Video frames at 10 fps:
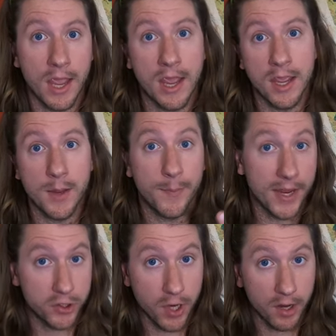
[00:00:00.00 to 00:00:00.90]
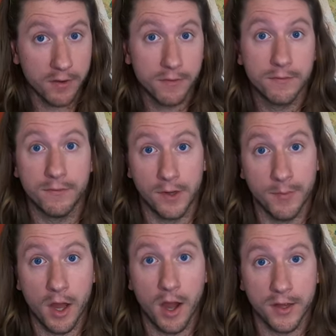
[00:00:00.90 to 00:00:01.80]
a paycheck
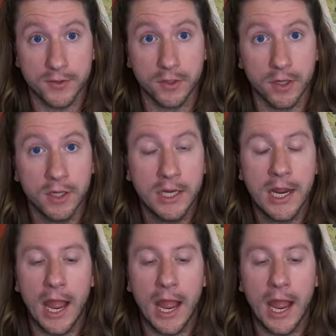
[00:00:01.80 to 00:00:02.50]
from the hostel,